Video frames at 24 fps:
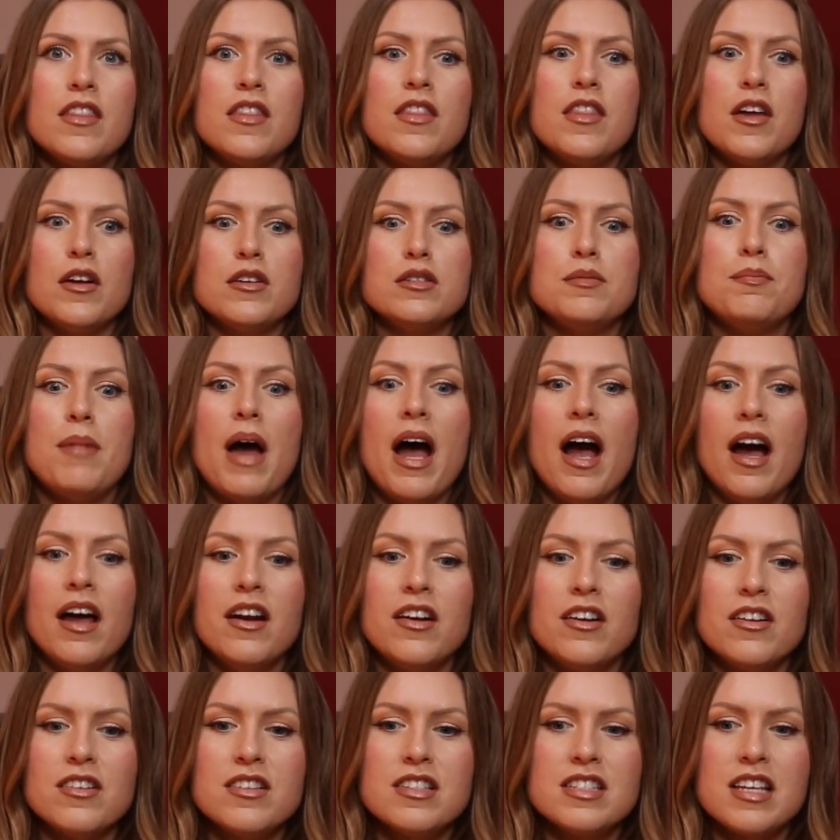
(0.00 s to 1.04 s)
there's
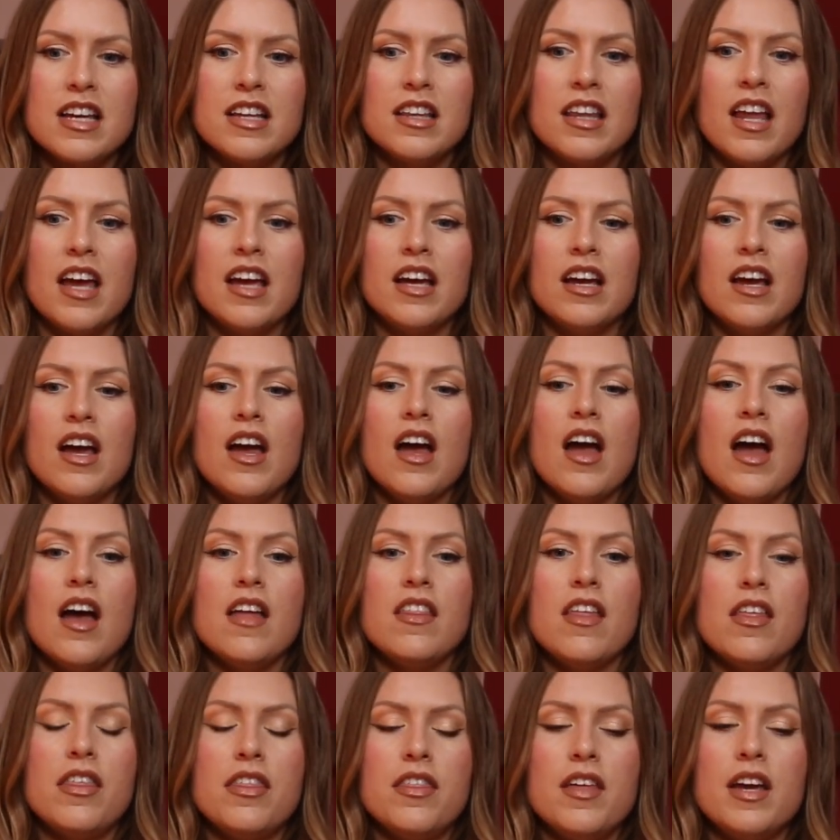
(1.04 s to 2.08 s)
patterns, and like
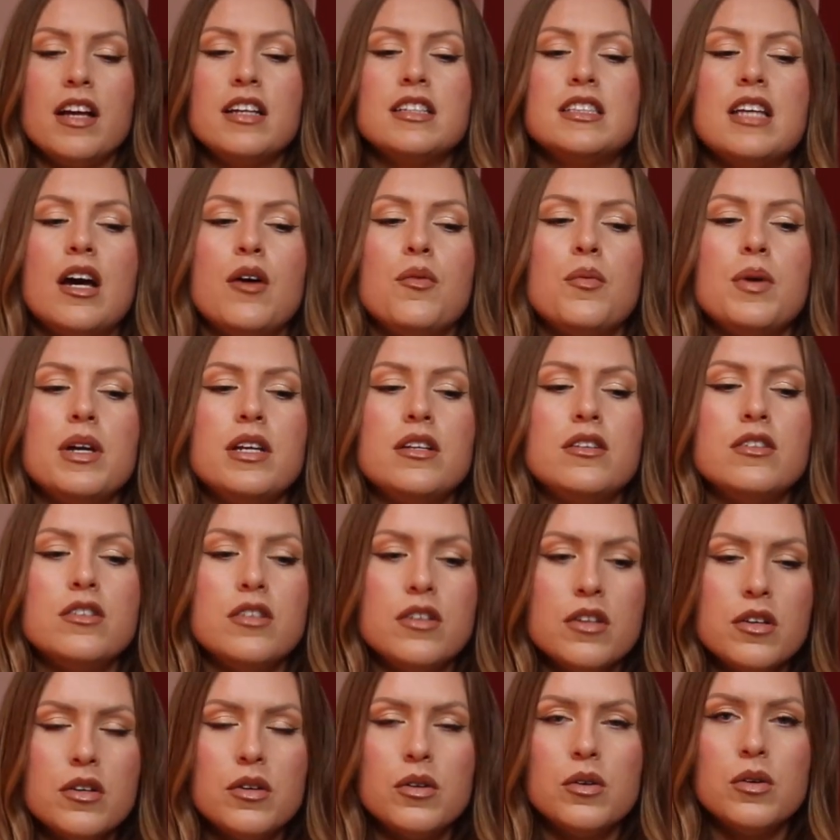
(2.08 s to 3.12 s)
the things that we
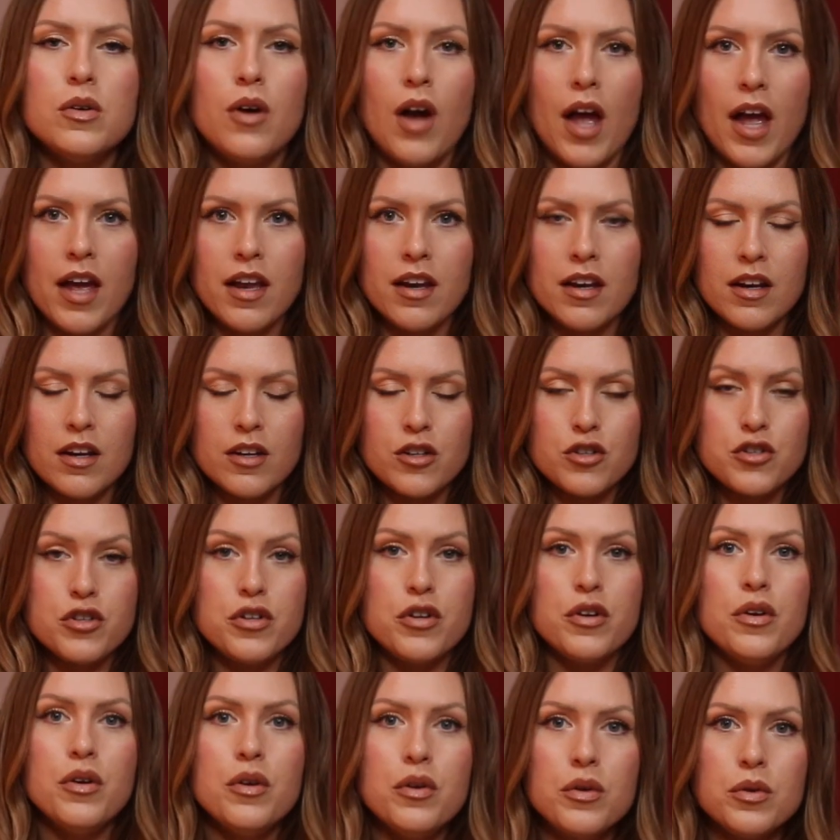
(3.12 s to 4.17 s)
do and
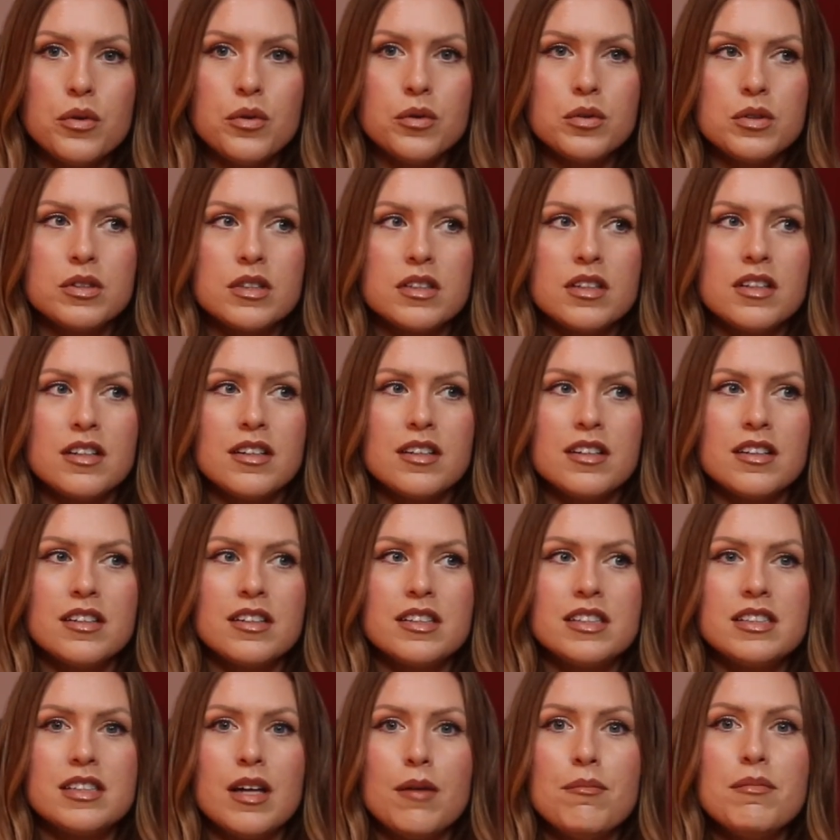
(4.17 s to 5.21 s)
choose
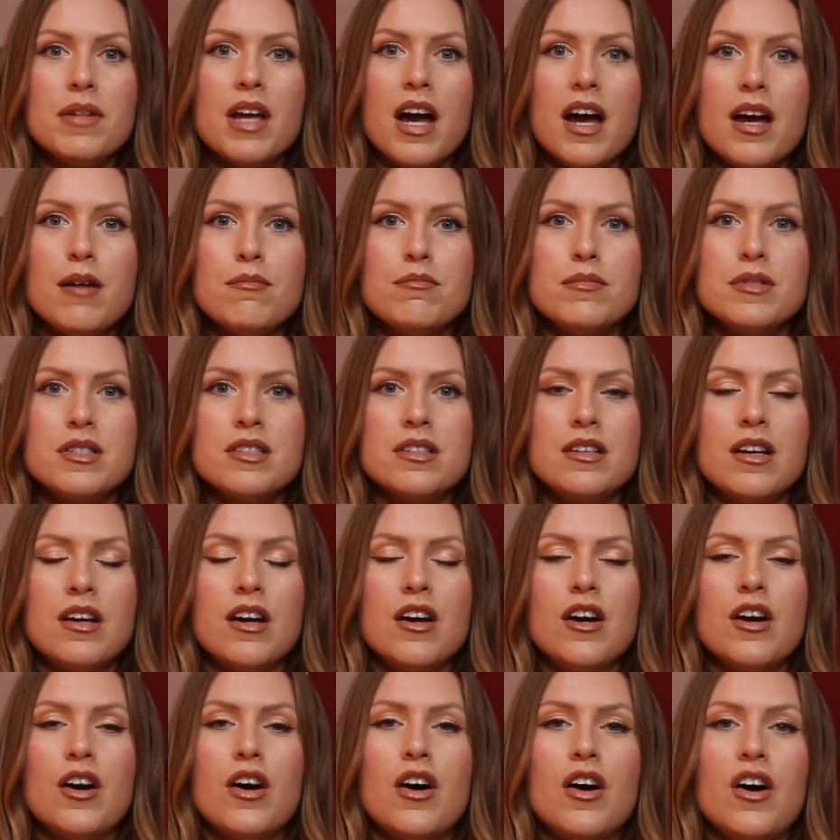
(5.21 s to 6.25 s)
sometimes
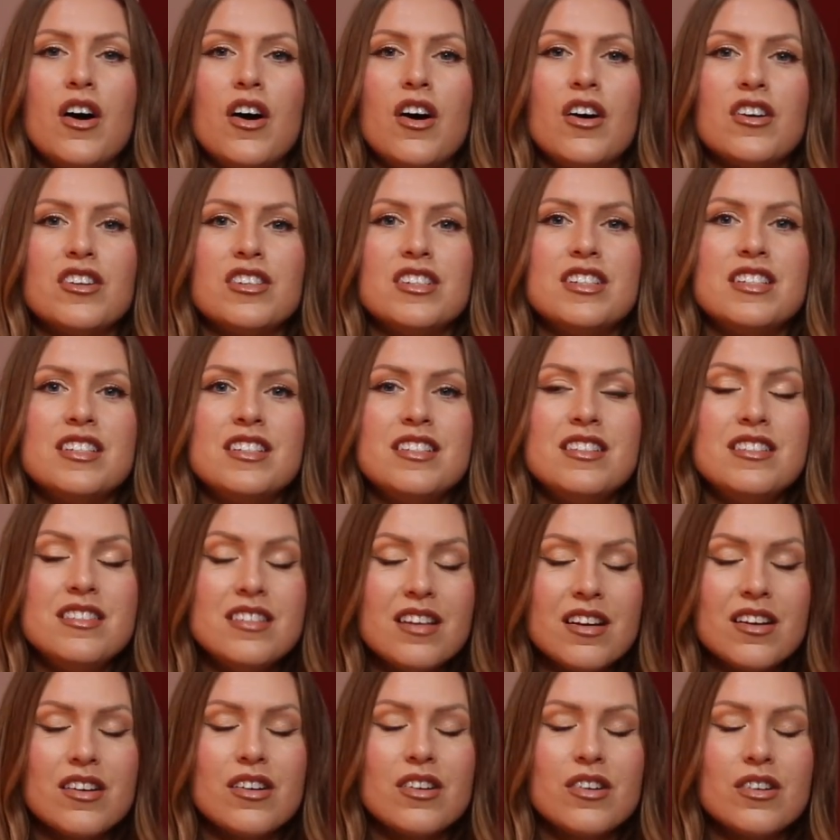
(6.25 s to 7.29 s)
are
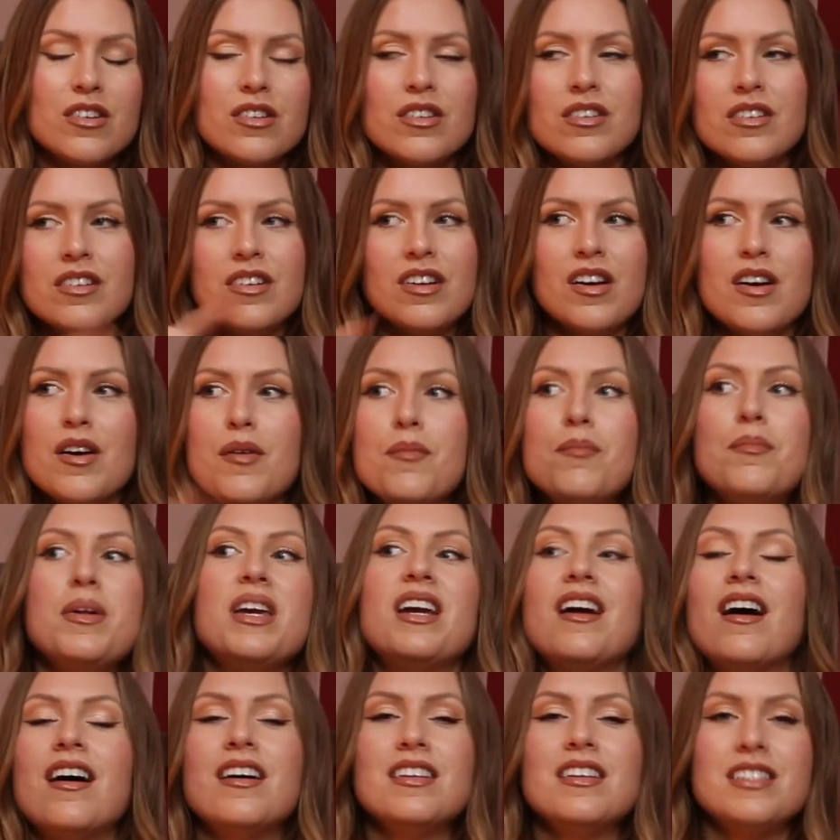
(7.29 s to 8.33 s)
still
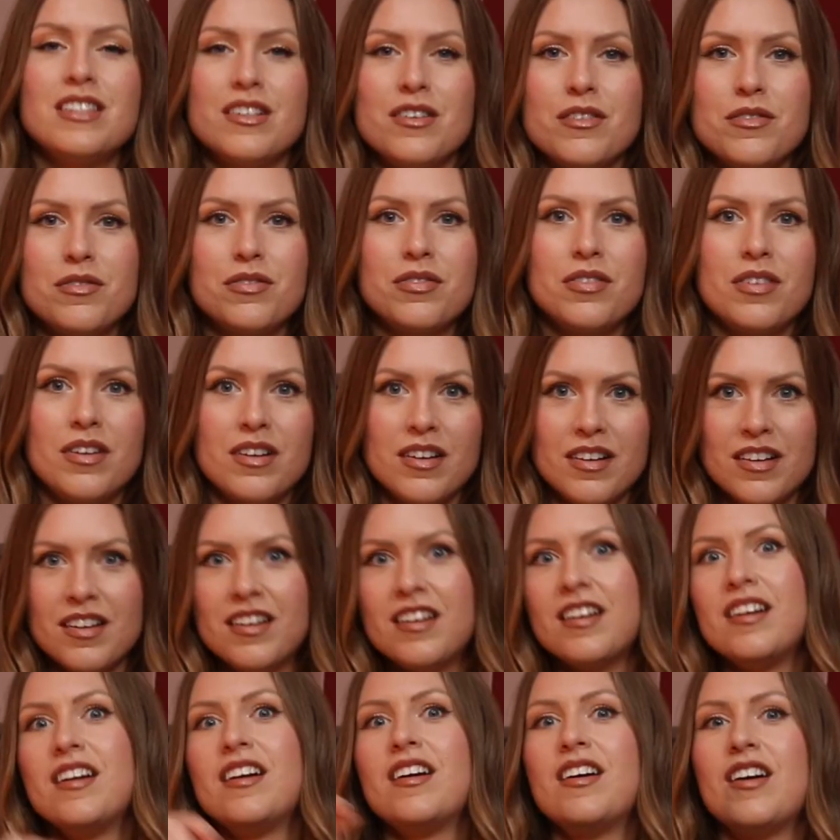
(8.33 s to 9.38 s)
because of
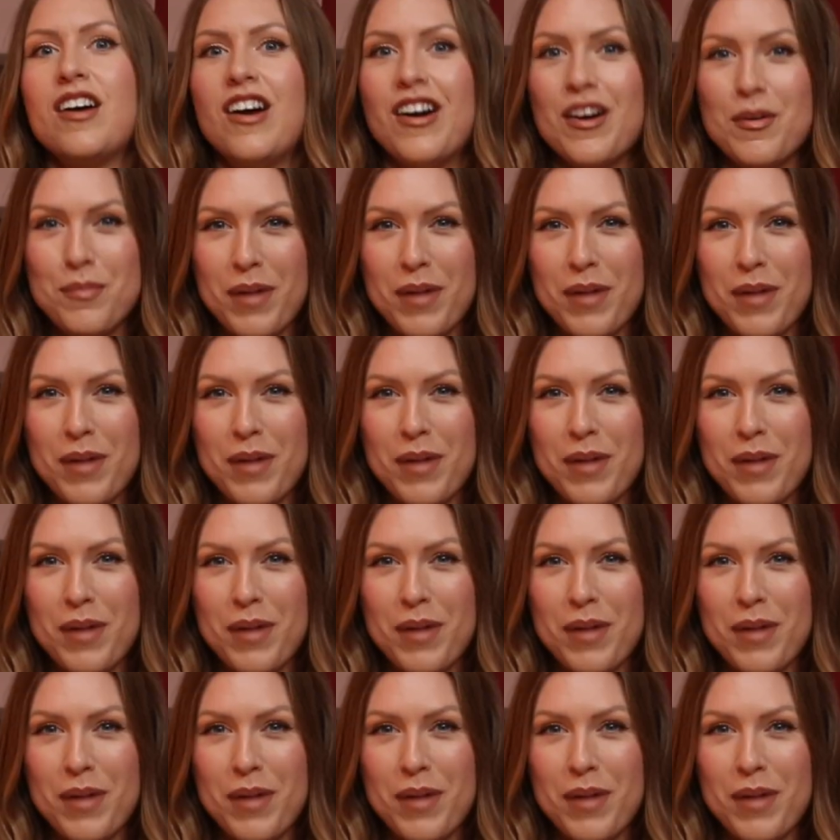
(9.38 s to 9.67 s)
our